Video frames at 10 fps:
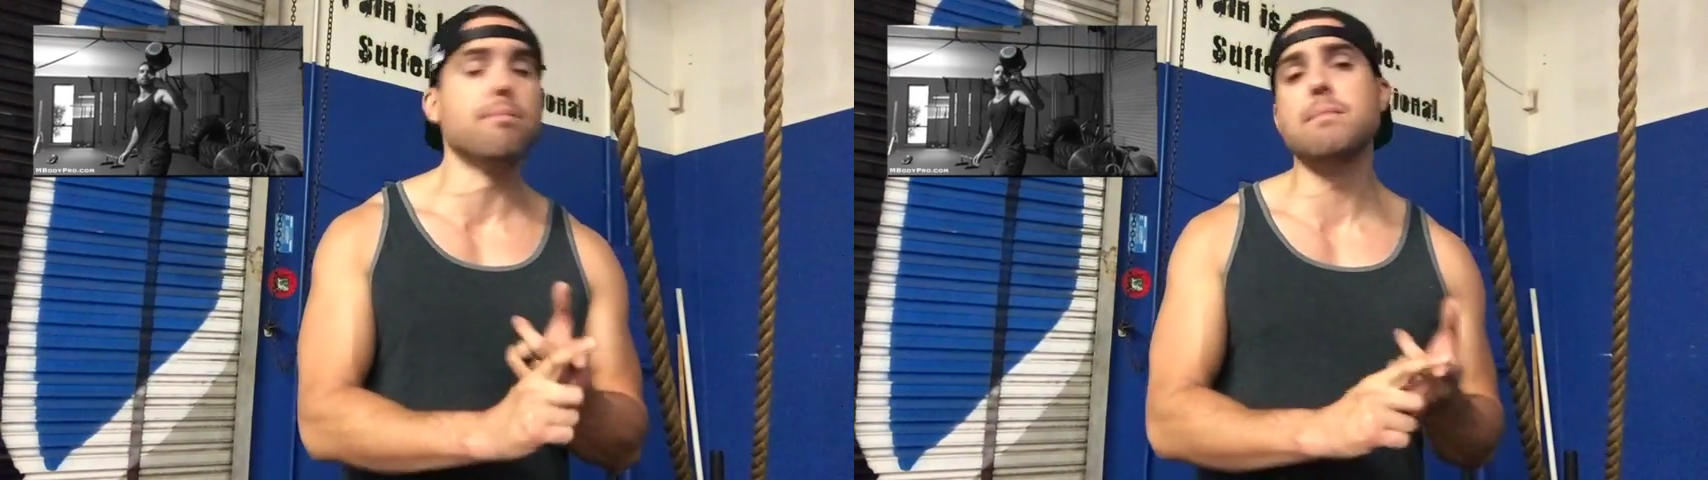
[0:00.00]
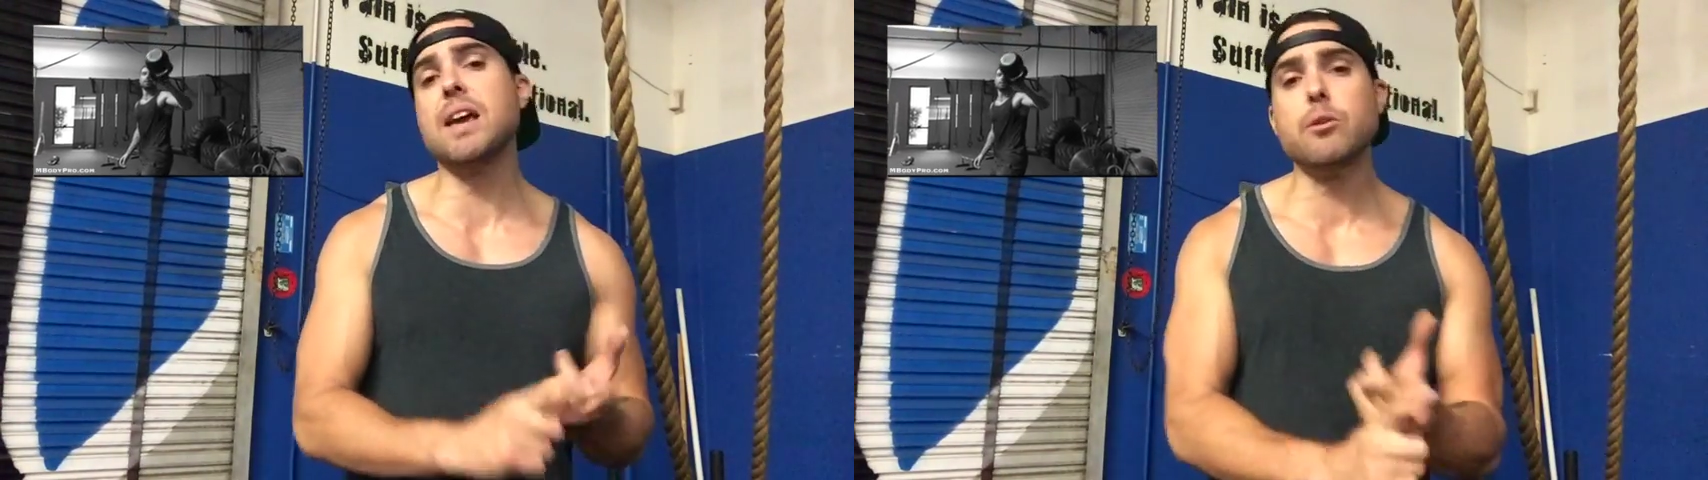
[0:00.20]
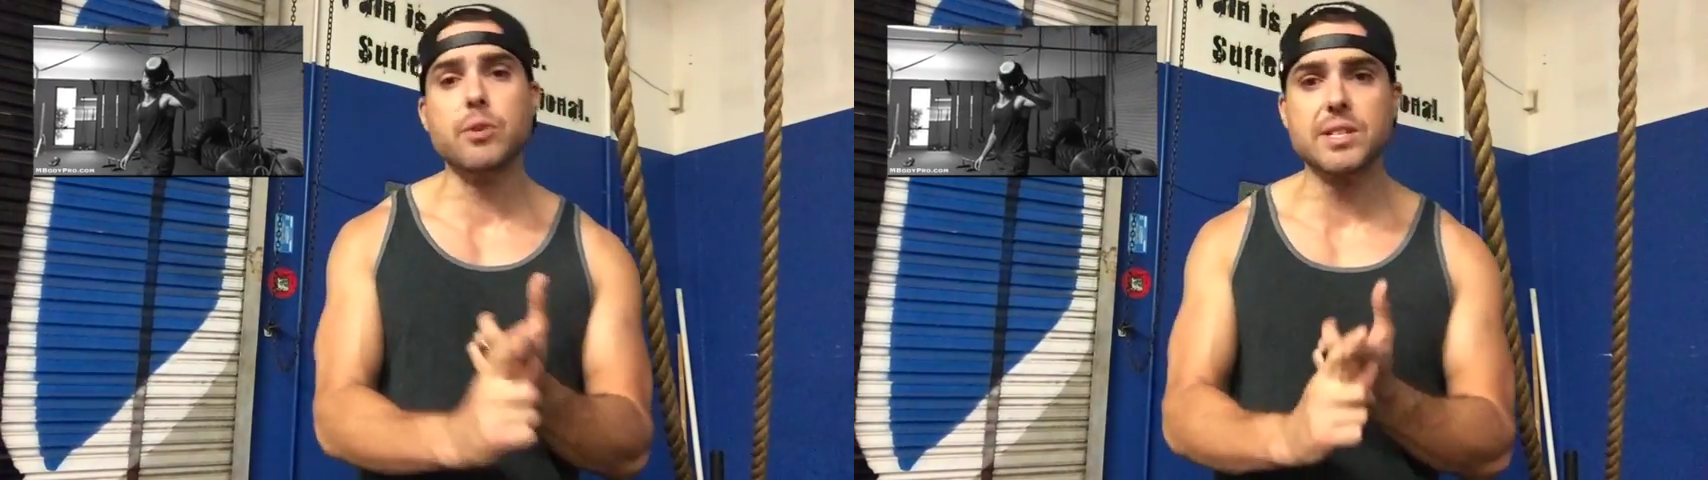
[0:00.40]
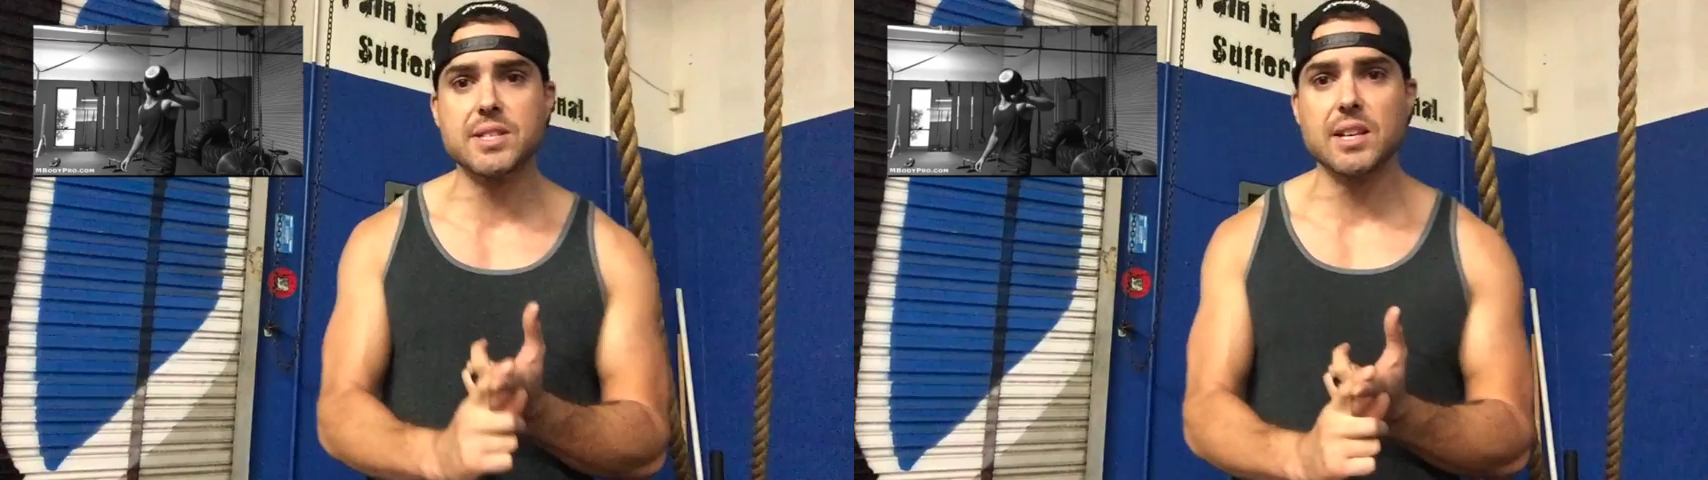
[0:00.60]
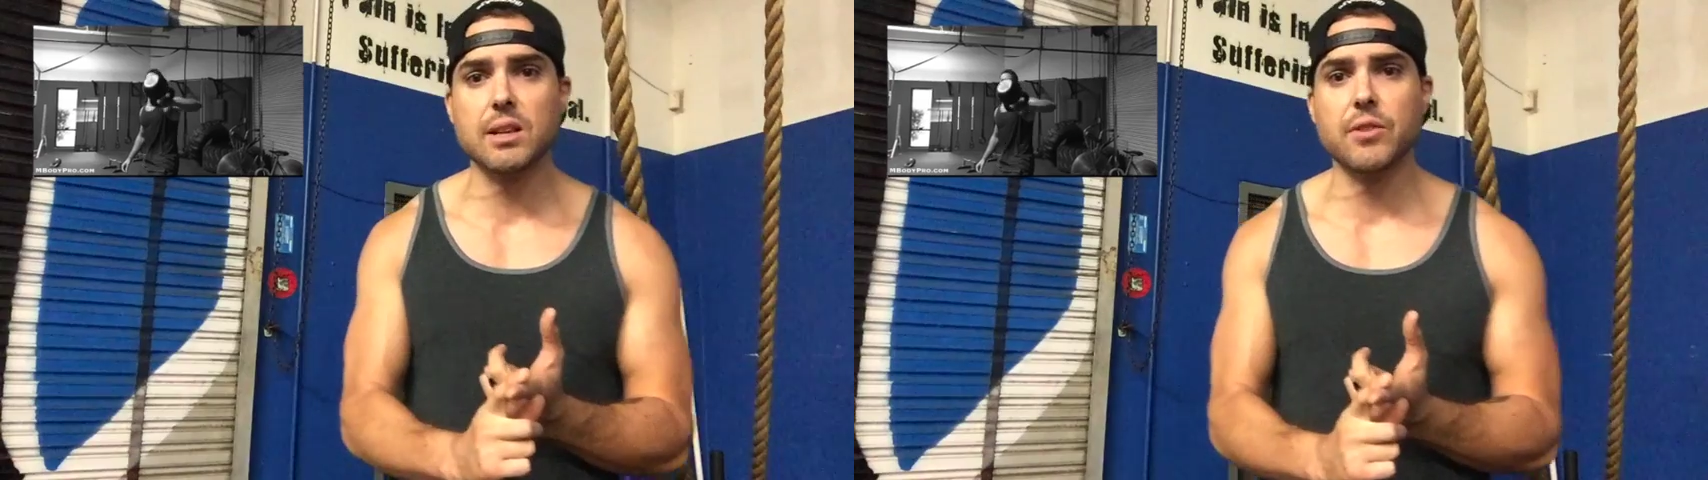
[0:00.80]
main
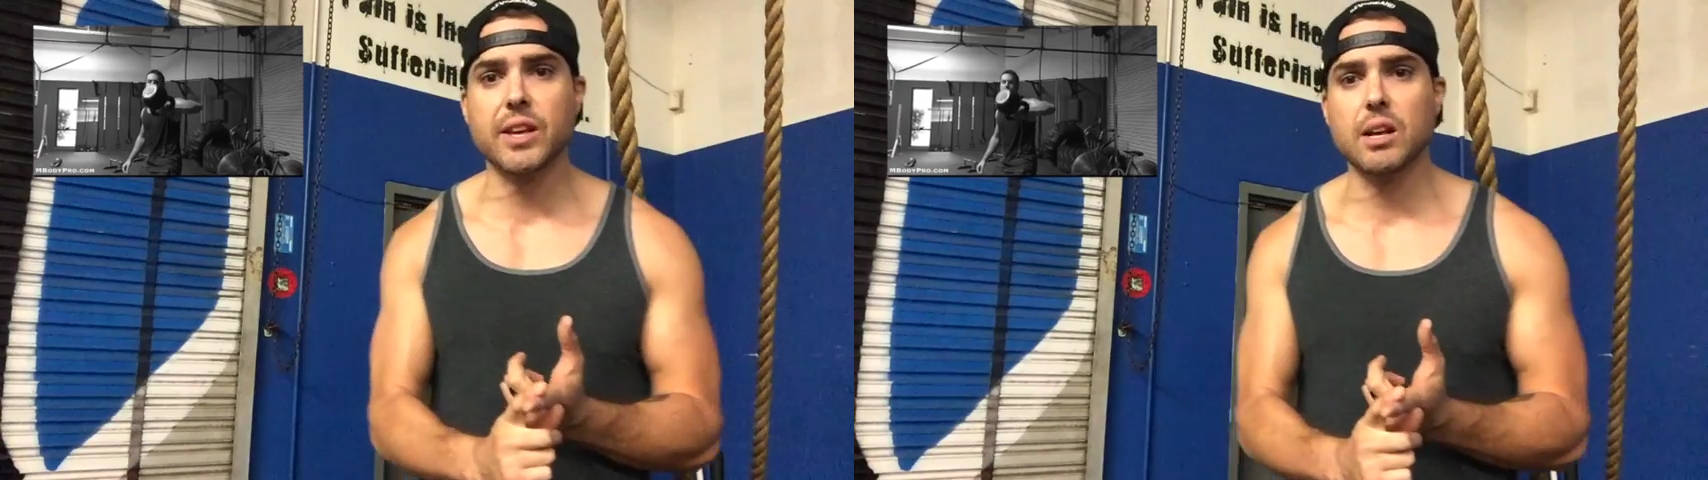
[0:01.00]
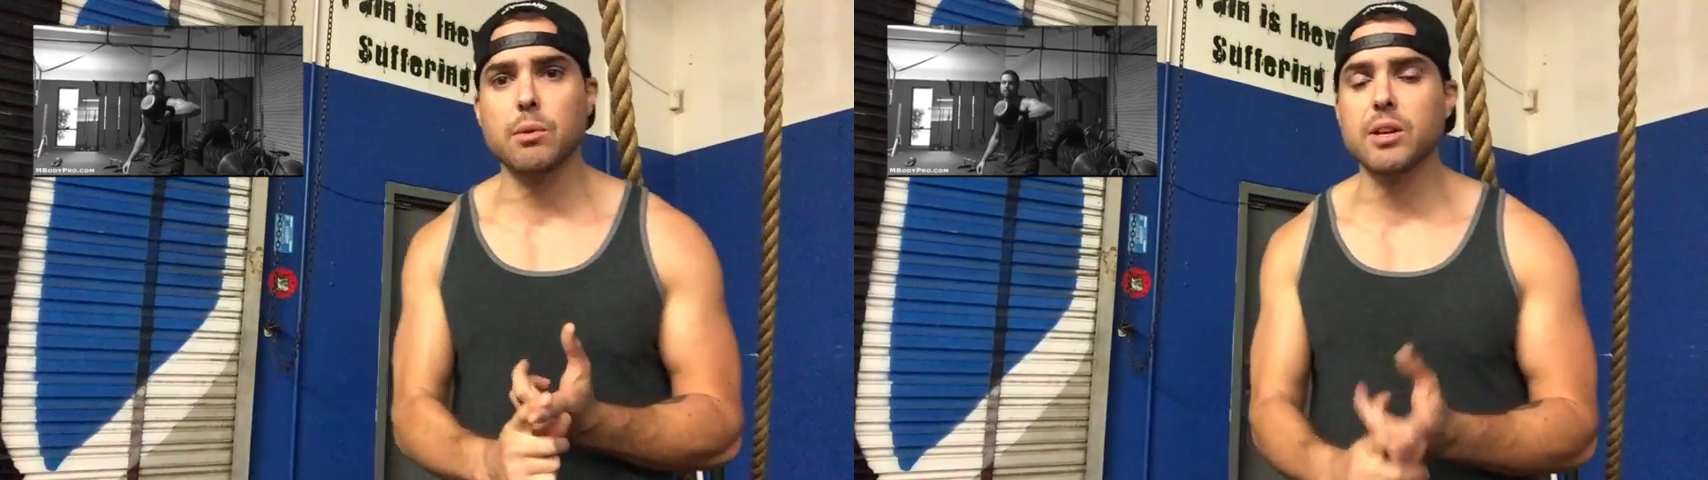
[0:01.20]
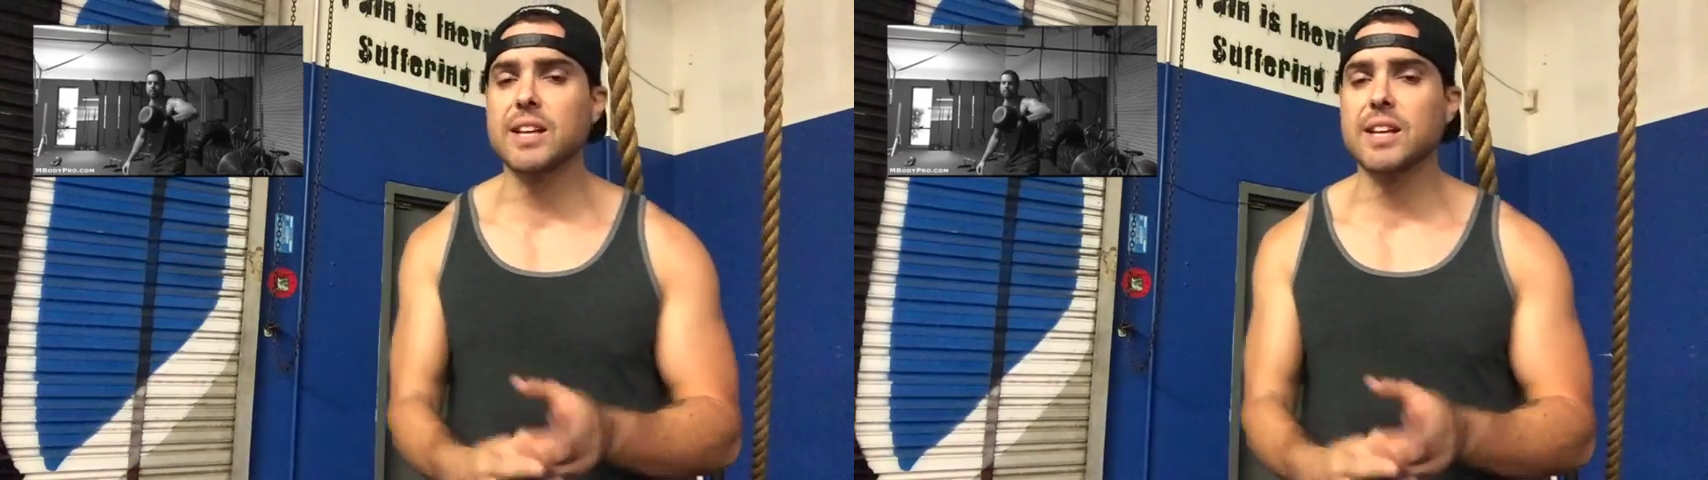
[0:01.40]
reasons I love the kettlebell.